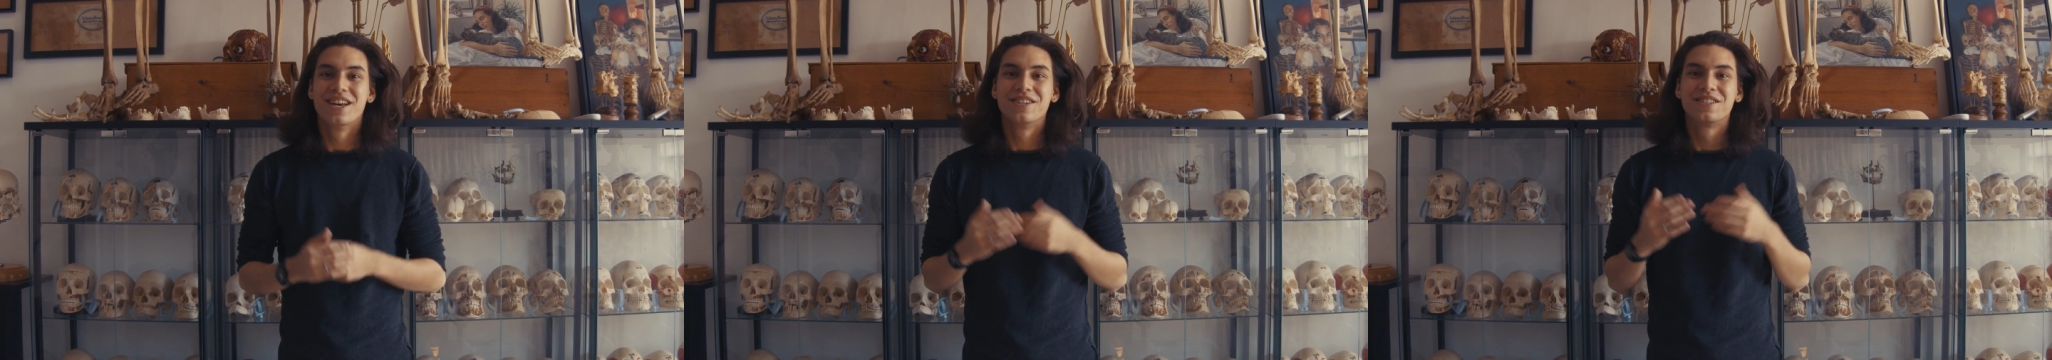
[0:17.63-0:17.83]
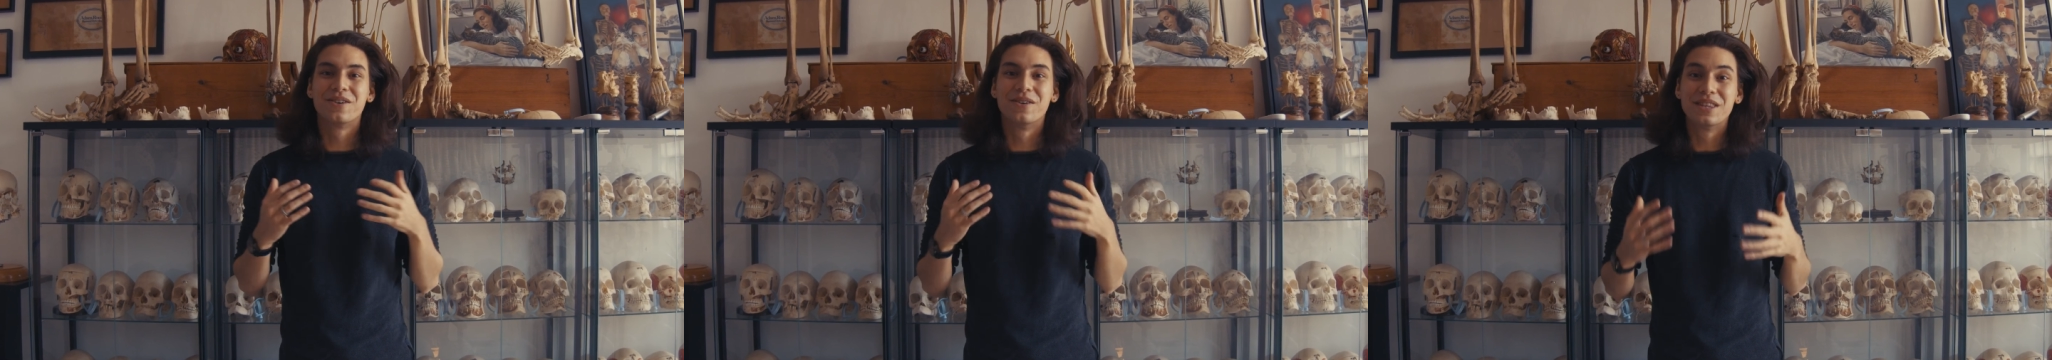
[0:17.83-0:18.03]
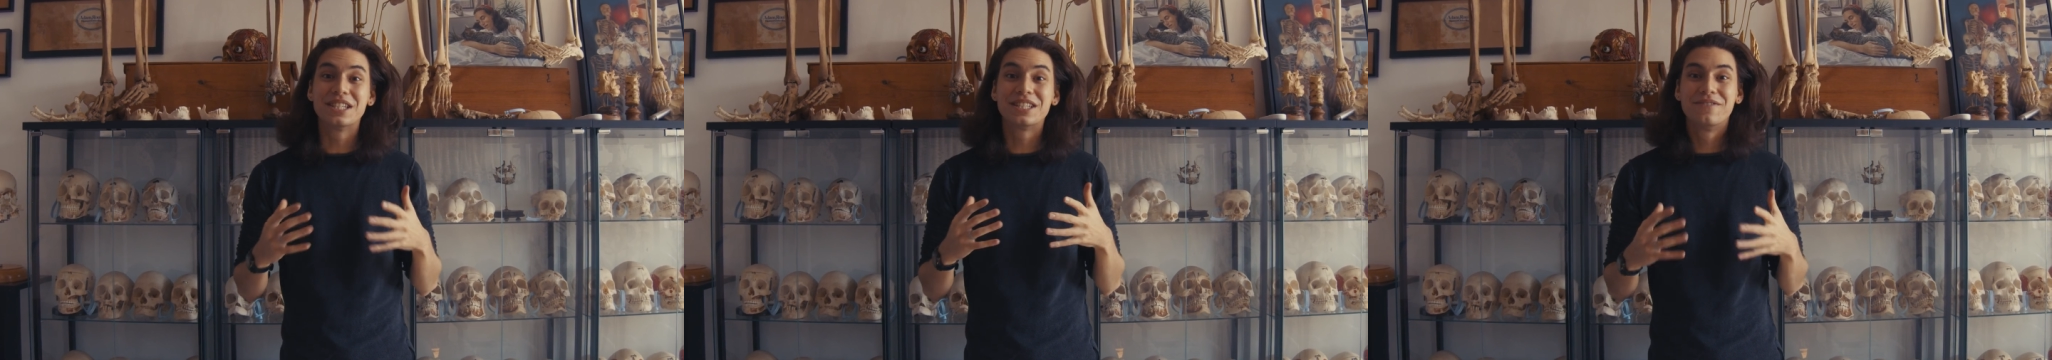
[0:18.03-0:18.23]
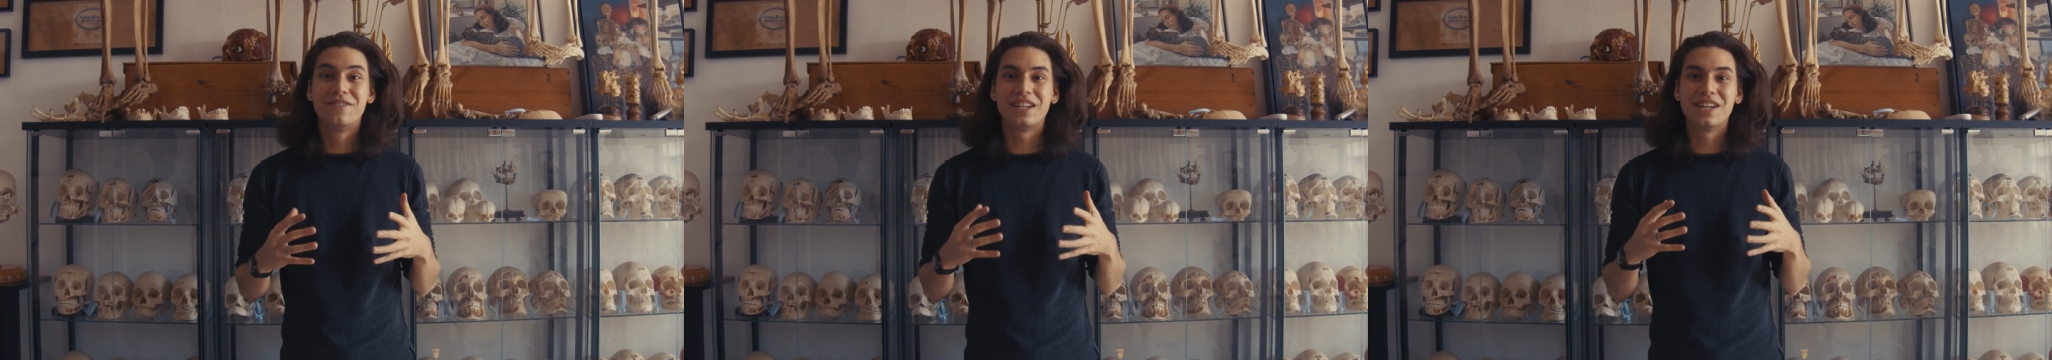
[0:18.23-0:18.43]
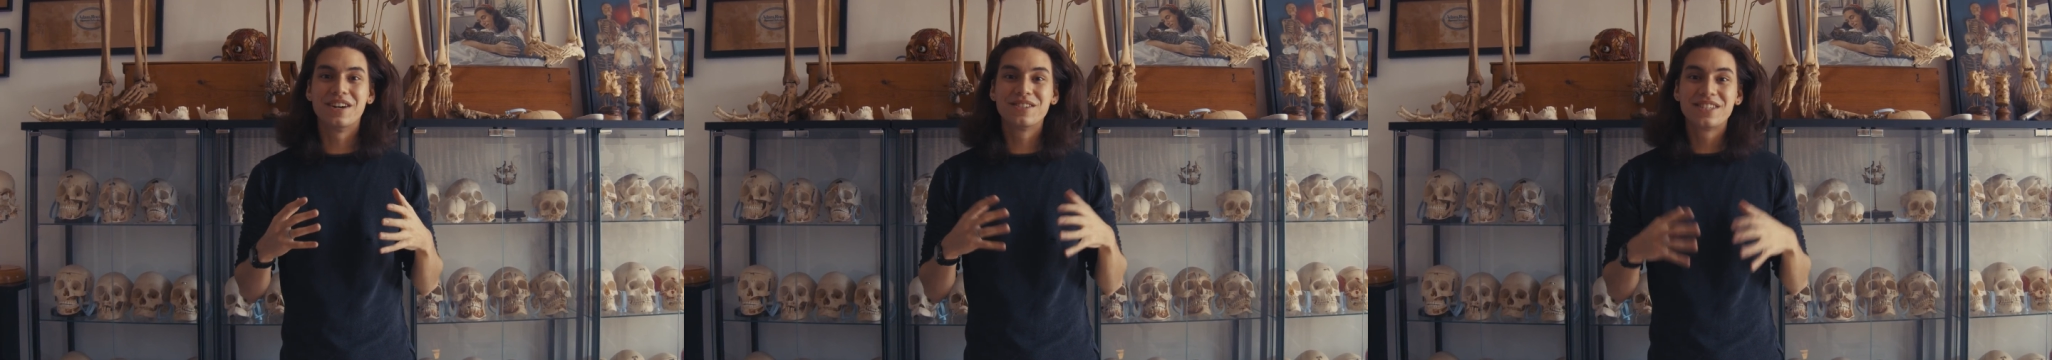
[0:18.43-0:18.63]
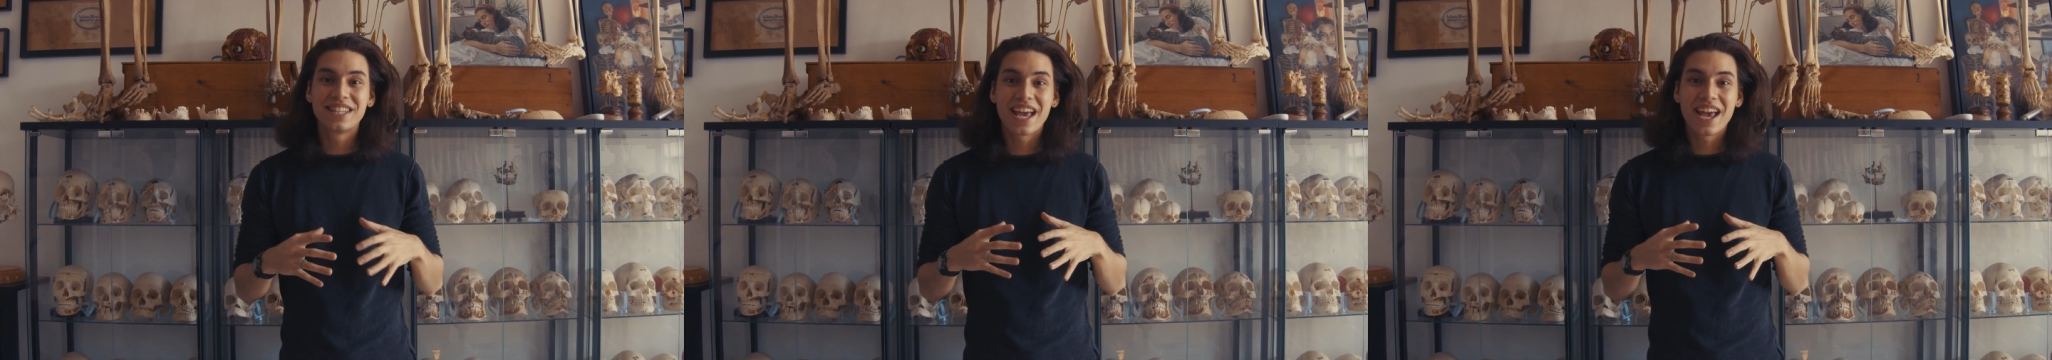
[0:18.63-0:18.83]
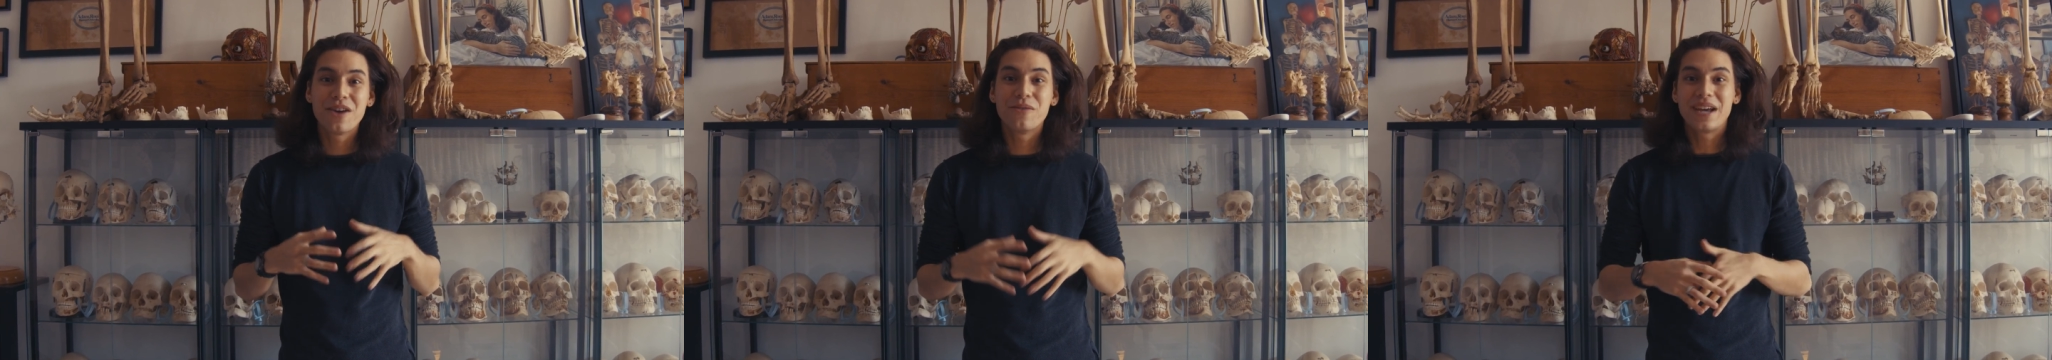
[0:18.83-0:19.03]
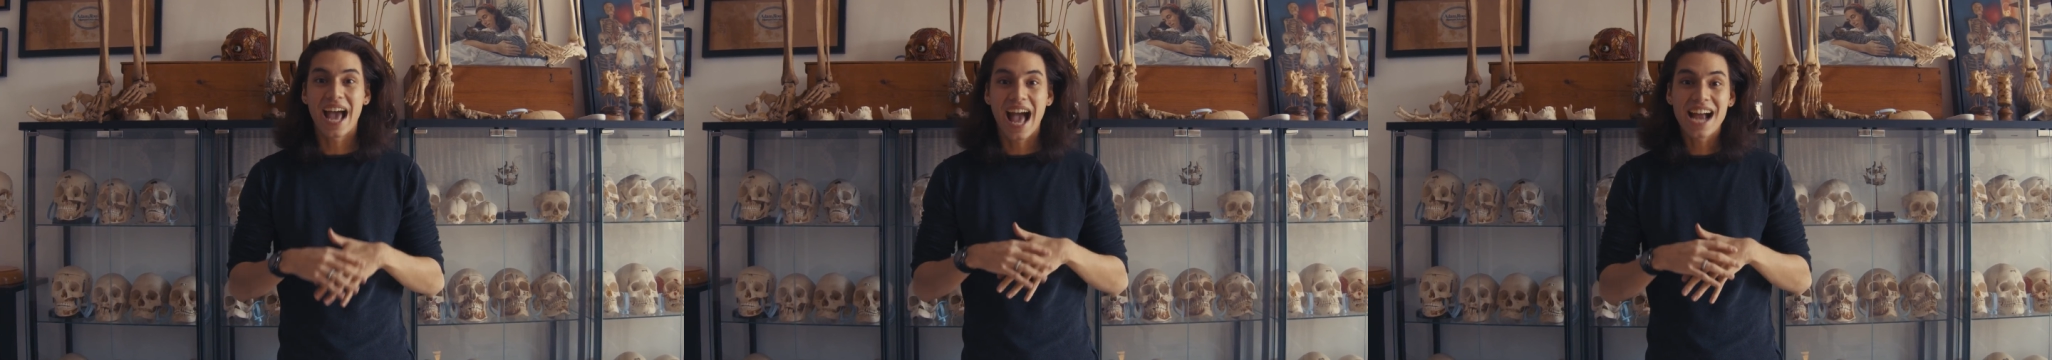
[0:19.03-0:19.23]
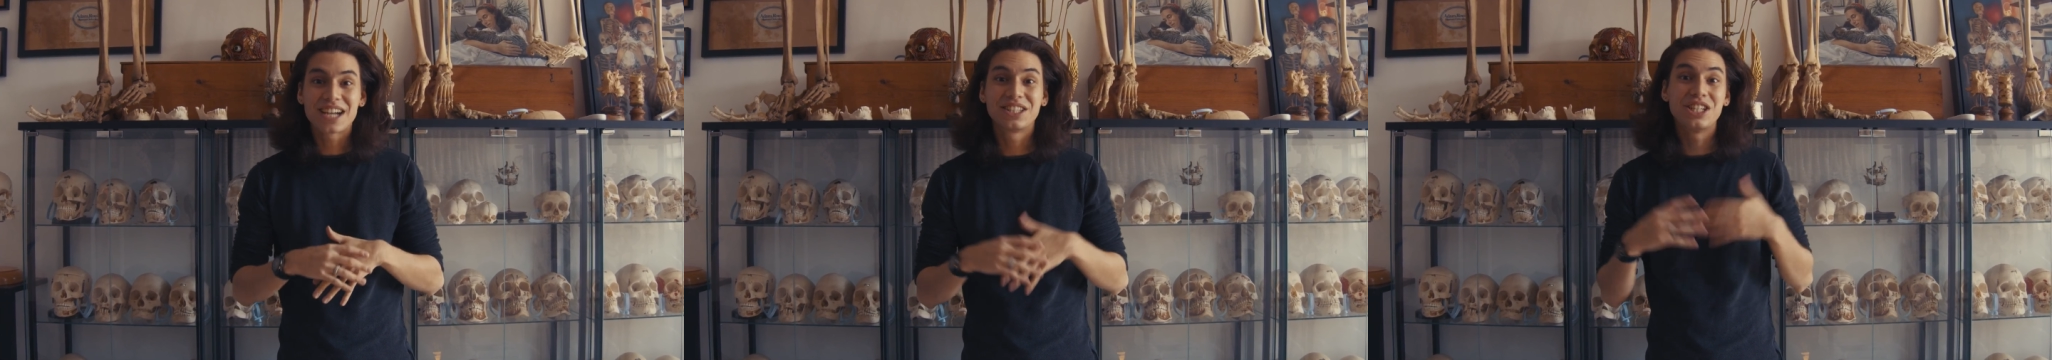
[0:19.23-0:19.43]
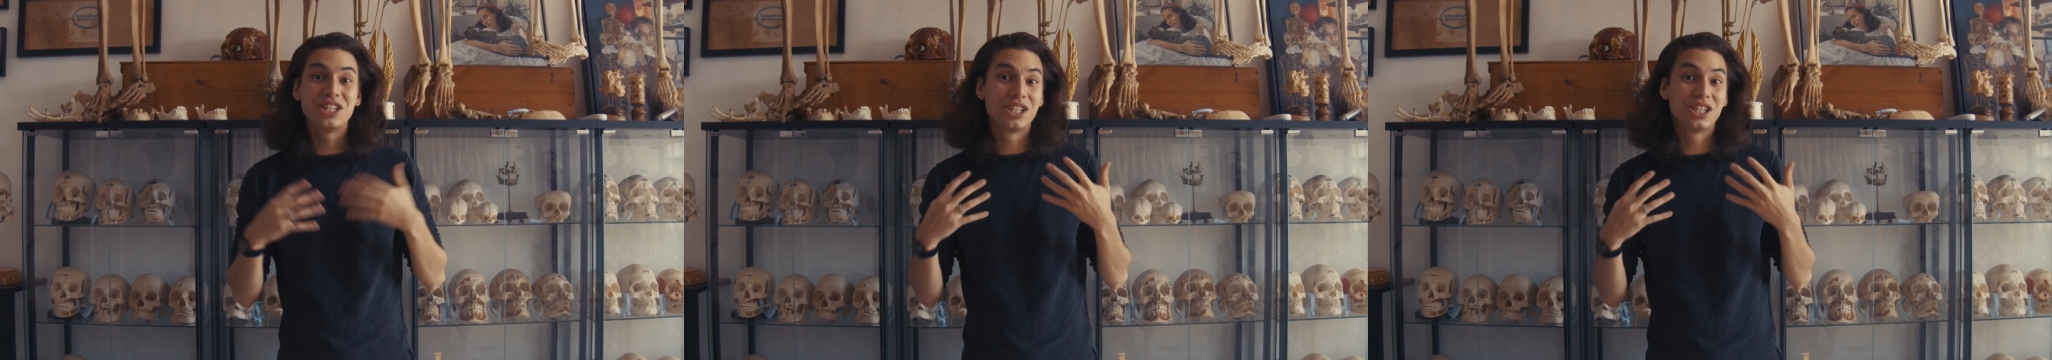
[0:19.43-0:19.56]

So in this video today, we actually